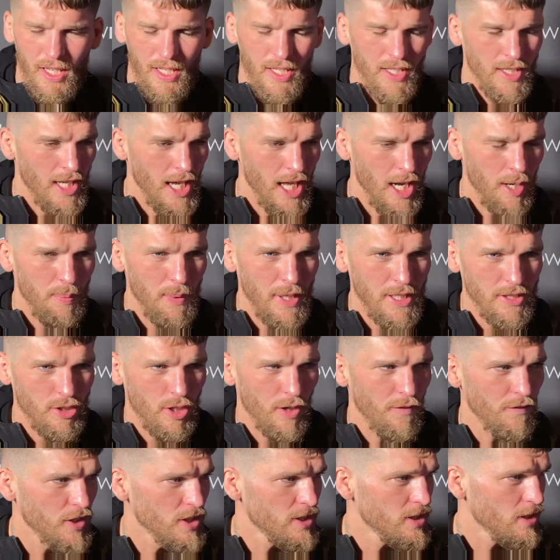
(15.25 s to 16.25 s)
The press
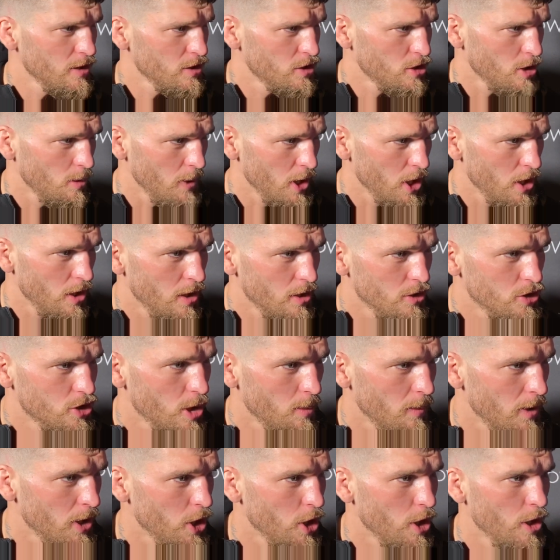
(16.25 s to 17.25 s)
conference,
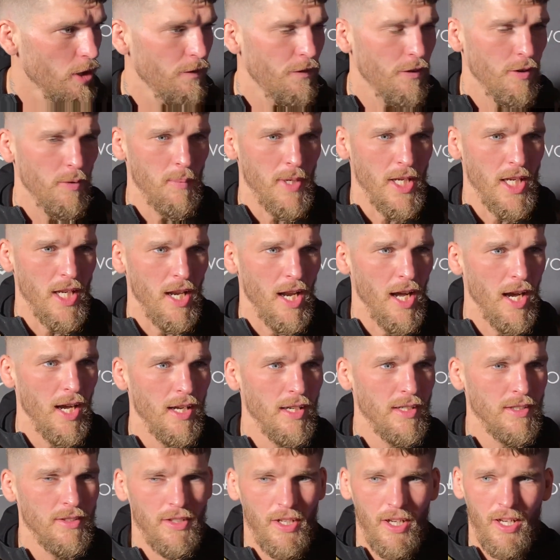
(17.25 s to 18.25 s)
somewhat new for me,
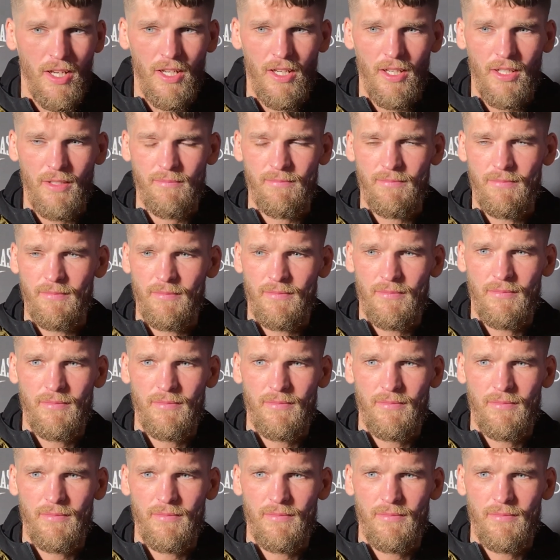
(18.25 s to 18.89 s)
that.